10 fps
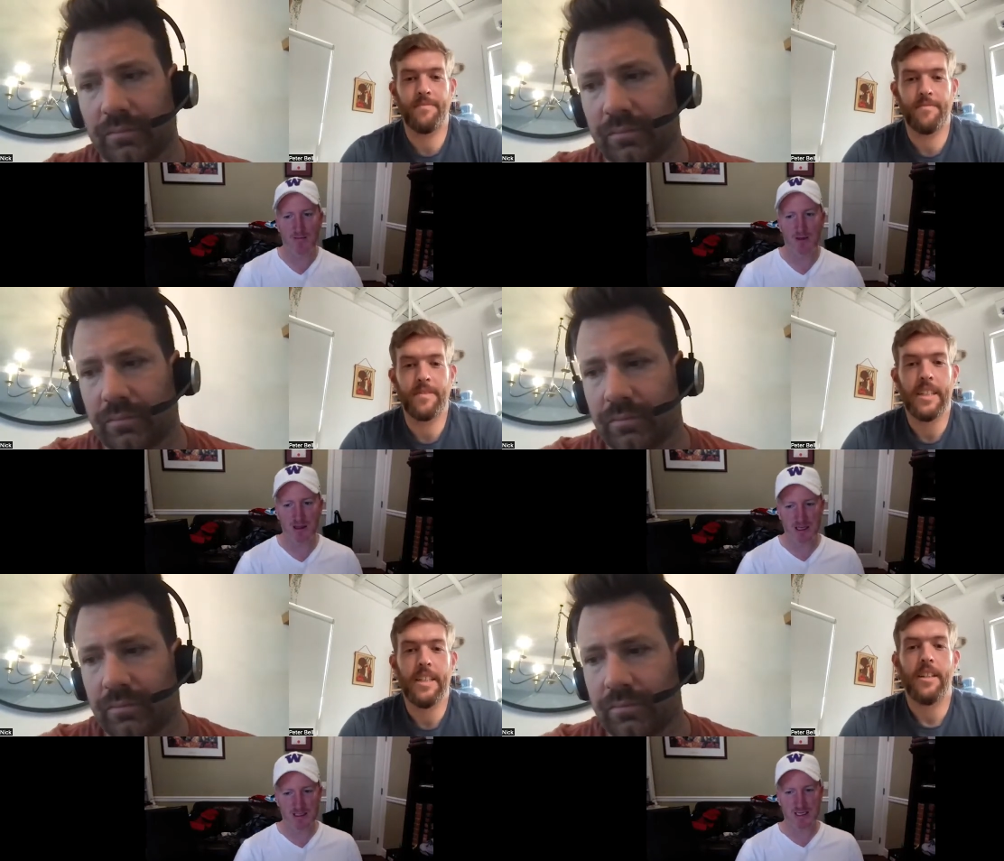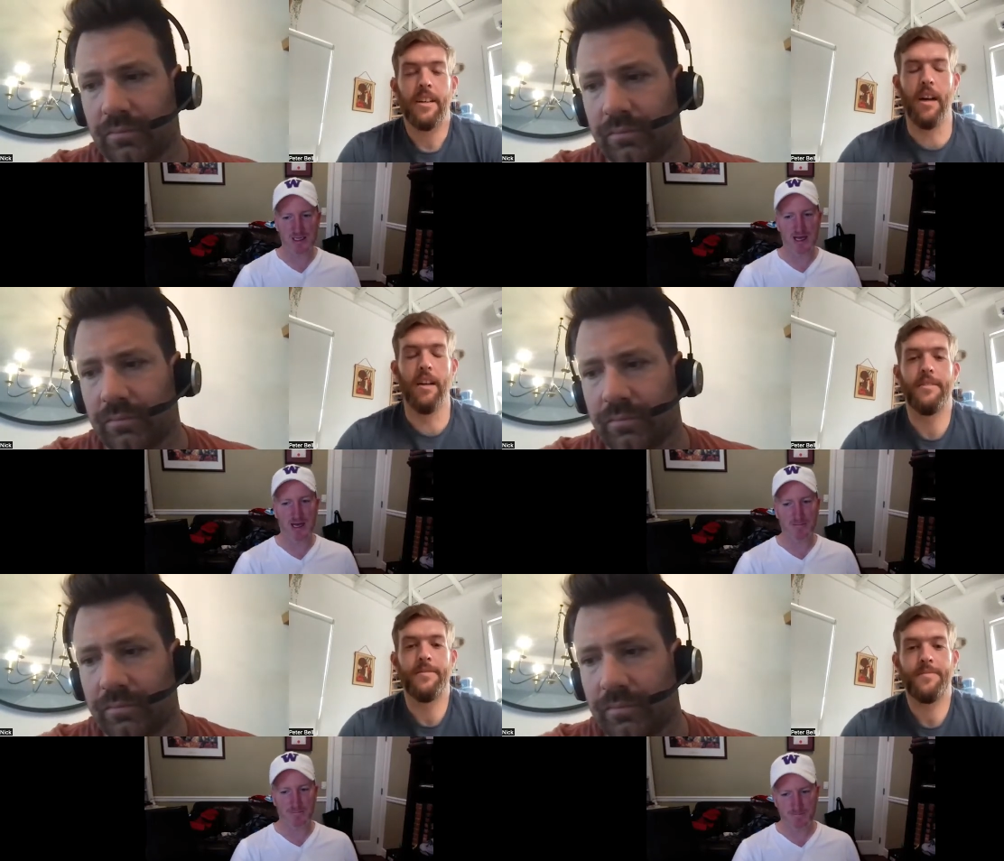Speaker 1: and things like that.
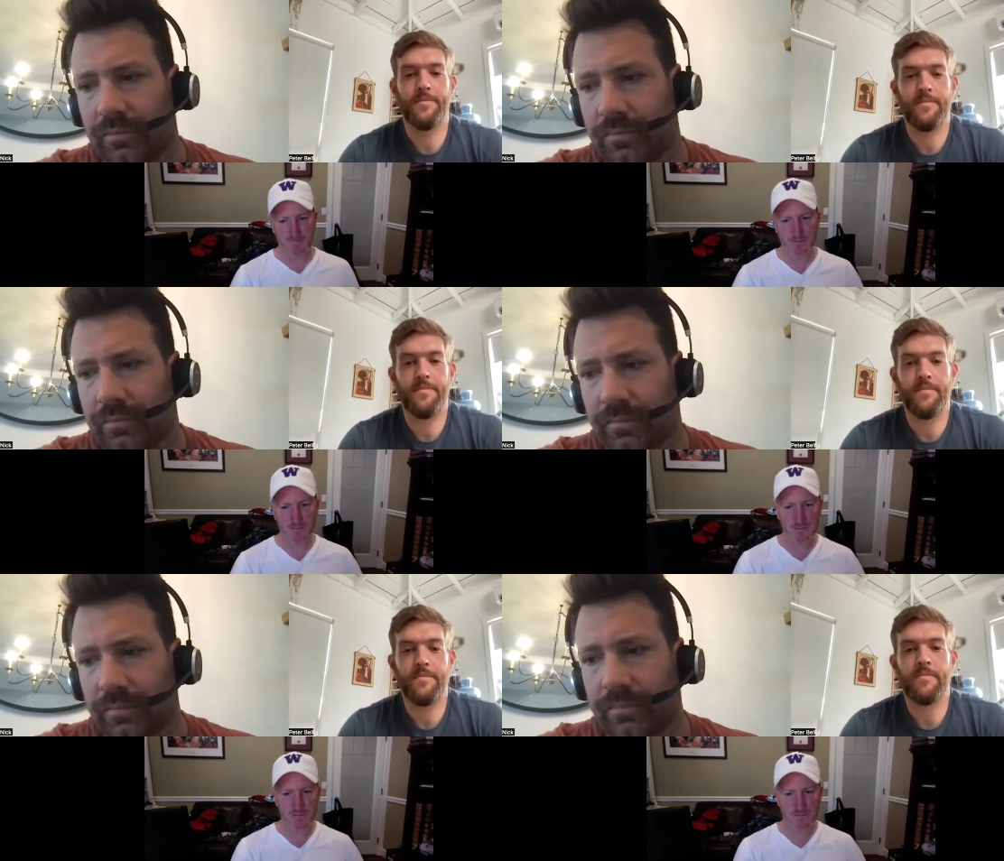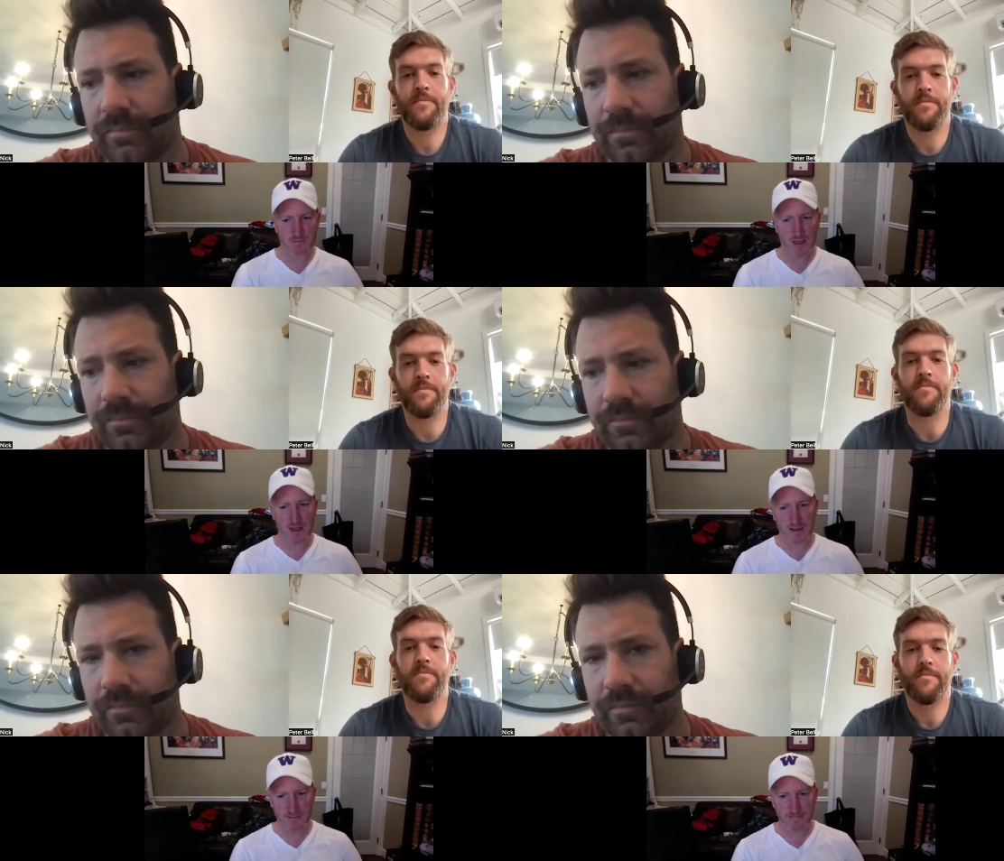Mm.
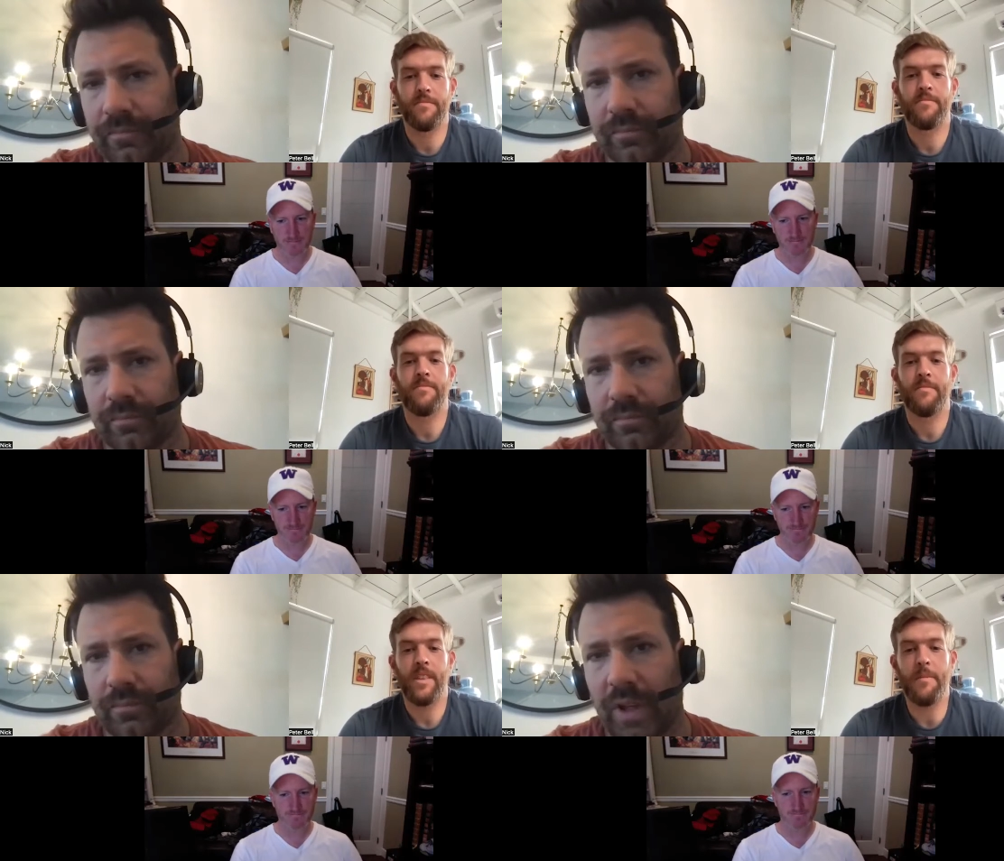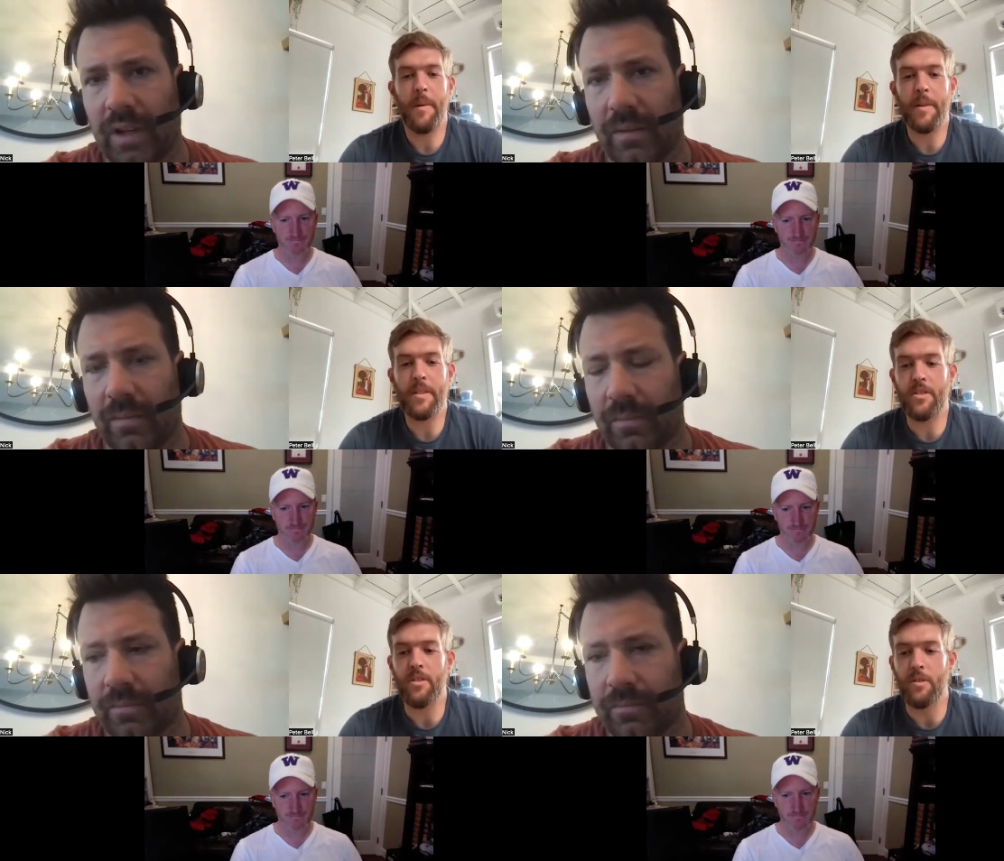
Speaker 2: And then yeah.
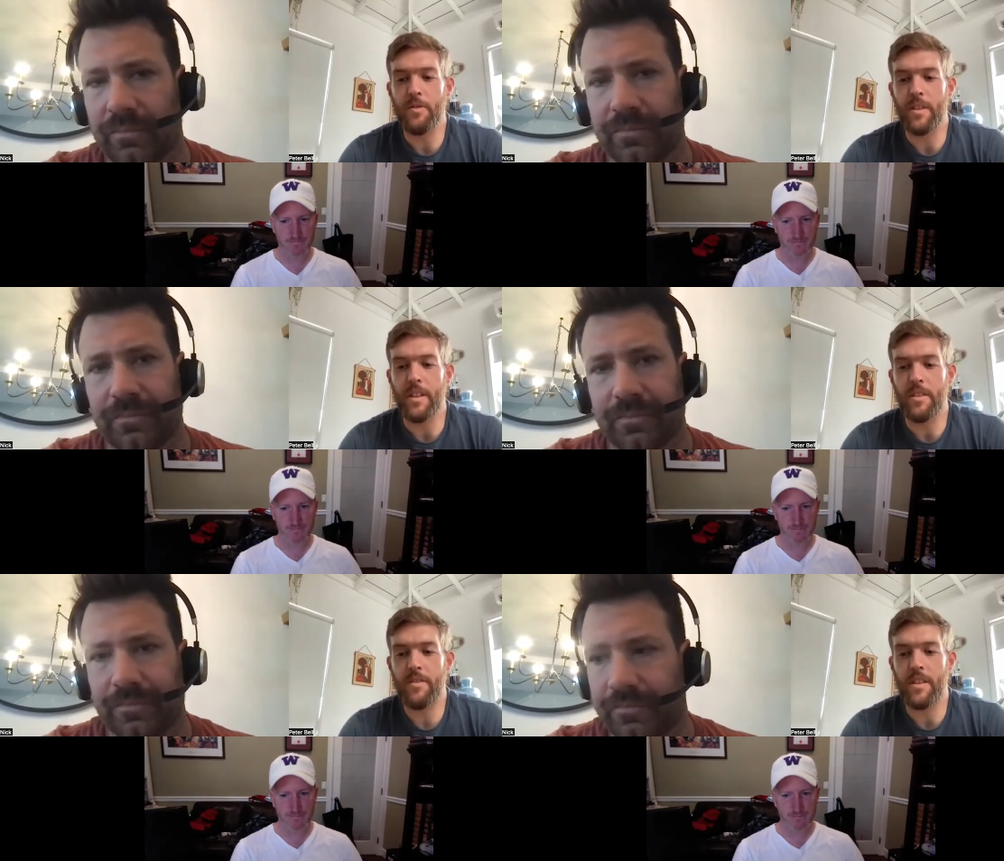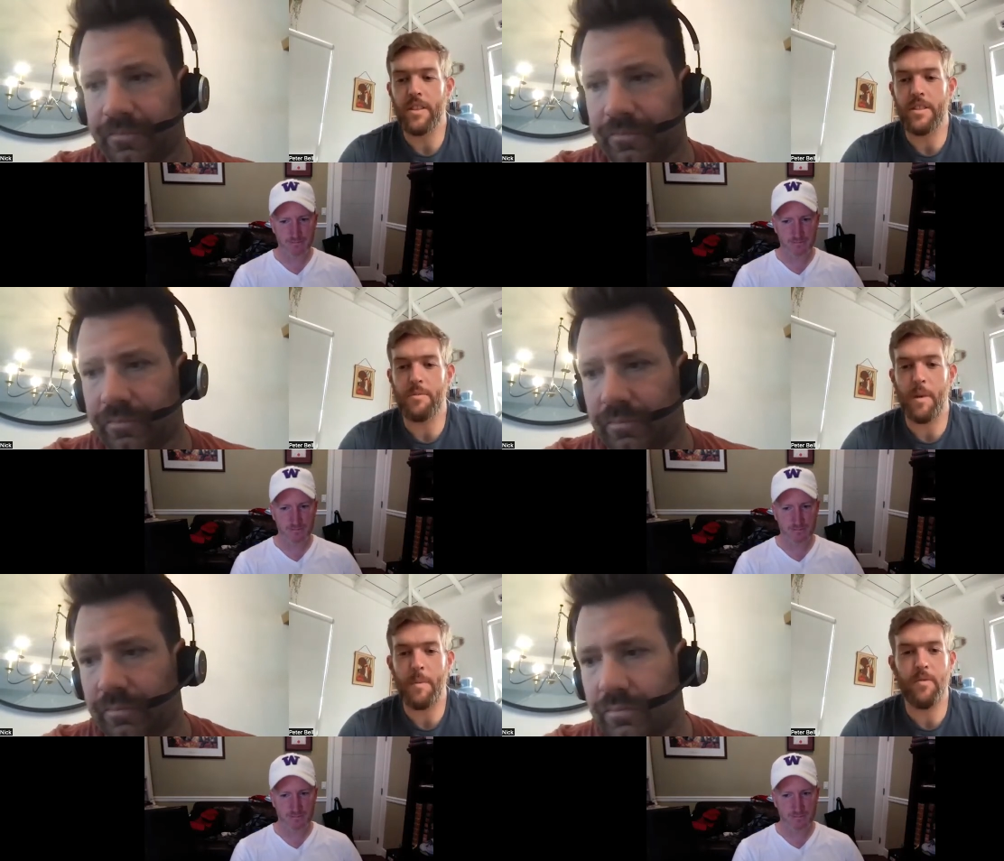maybe too for for our listeners,
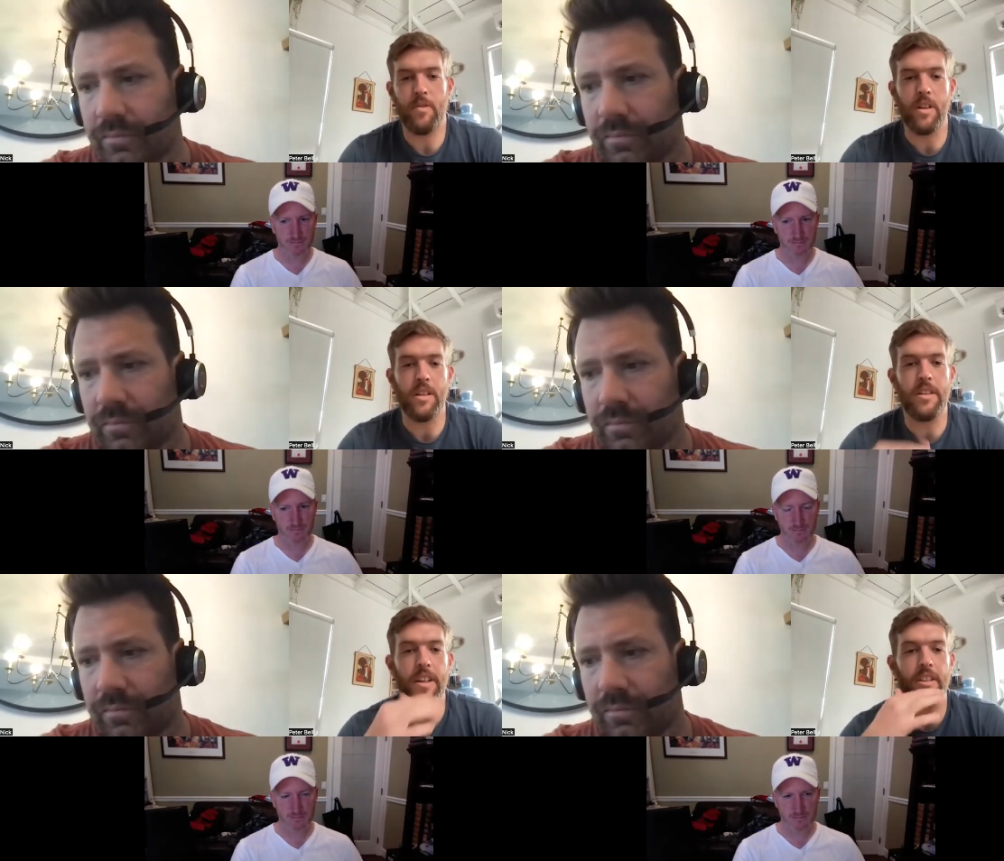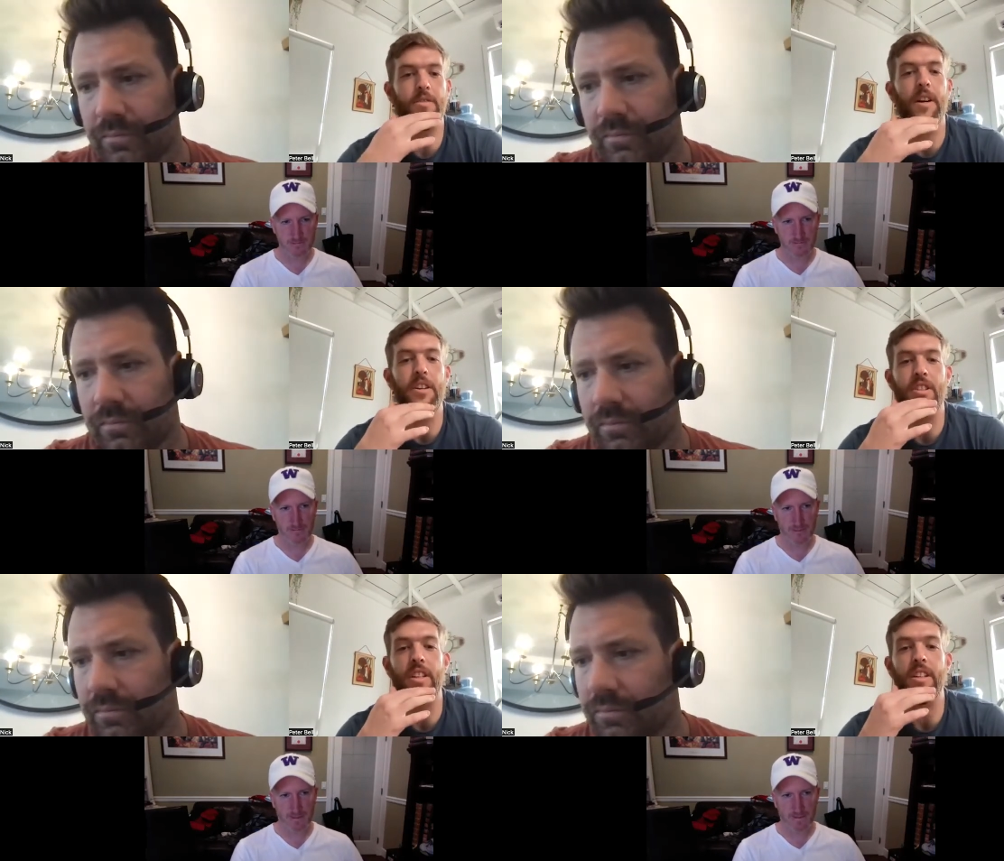Brooke, before next
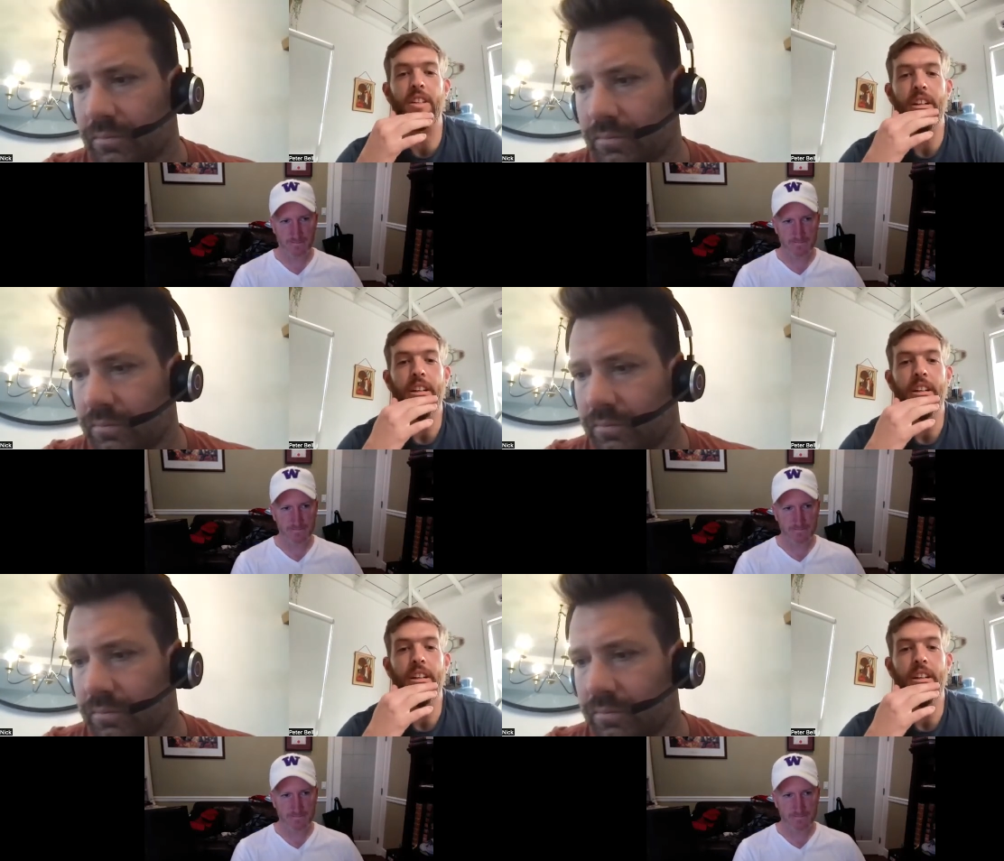question,